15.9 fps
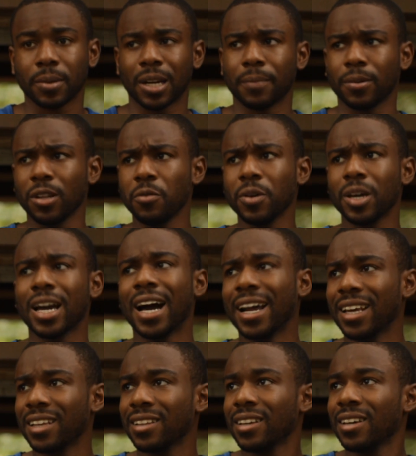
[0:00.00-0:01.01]
and I believe we
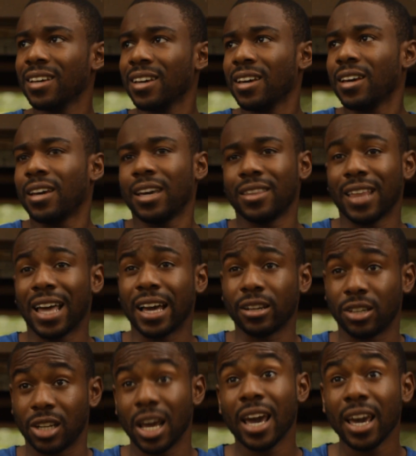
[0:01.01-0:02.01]
got it in that
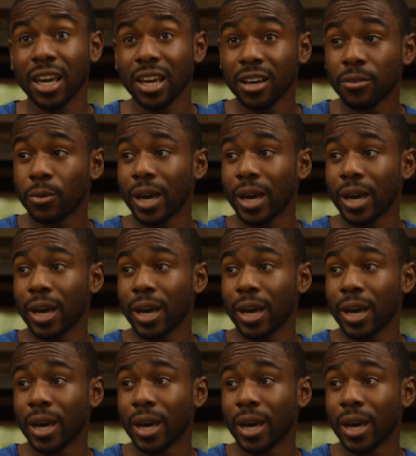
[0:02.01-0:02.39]
day.